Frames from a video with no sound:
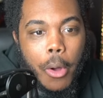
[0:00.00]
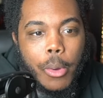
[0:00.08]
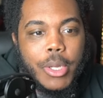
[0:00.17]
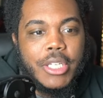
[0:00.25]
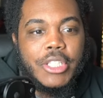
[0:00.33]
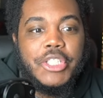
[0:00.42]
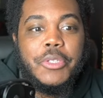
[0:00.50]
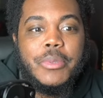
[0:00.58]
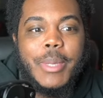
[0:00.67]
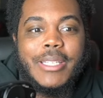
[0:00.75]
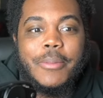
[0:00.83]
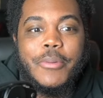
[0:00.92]
because she was
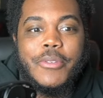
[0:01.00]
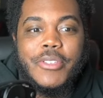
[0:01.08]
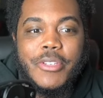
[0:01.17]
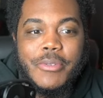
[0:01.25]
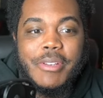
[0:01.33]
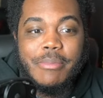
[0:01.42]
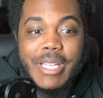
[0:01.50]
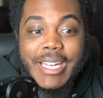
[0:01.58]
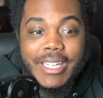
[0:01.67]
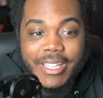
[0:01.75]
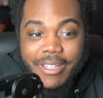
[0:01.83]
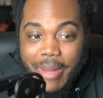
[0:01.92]
about to pursue him
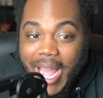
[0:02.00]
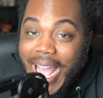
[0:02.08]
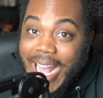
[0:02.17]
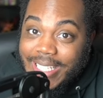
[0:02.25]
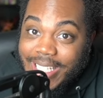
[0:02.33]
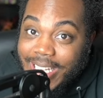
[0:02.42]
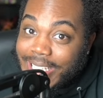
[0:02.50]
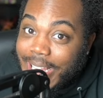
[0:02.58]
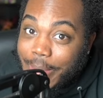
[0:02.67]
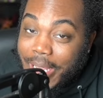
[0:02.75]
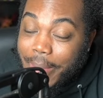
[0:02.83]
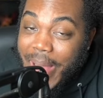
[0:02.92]
technically by asking
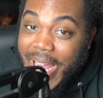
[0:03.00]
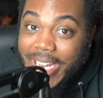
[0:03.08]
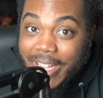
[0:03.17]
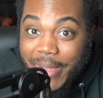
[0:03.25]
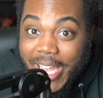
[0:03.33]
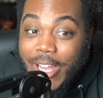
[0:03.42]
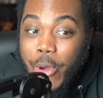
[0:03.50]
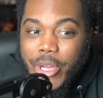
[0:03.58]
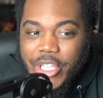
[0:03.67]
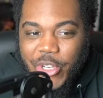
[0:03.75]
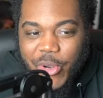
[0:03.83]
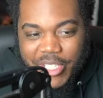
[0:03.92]
something about him and going
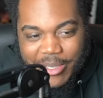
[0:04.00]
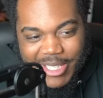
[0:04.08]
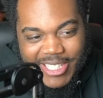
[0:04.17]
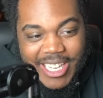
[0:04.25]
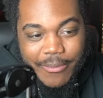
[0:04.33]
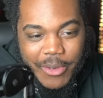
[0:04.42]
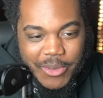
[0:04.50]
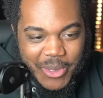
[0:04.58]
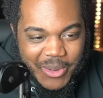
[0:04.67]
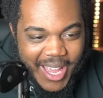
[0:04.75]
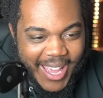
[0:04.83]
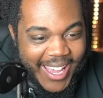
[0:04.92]
towards him to see if he was
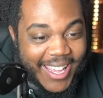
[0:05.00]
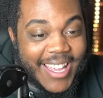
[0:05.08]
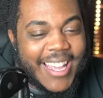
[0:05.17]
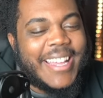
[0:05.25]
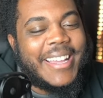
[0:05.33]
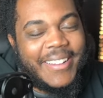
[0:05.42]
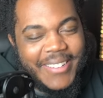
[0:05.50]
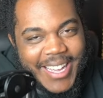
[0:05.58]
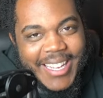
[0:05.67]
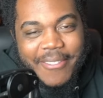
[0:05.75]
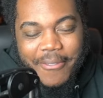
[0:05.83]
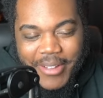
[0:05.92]
okay. Okay,
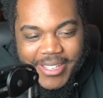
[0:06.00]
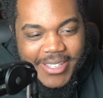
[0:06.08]
that affects a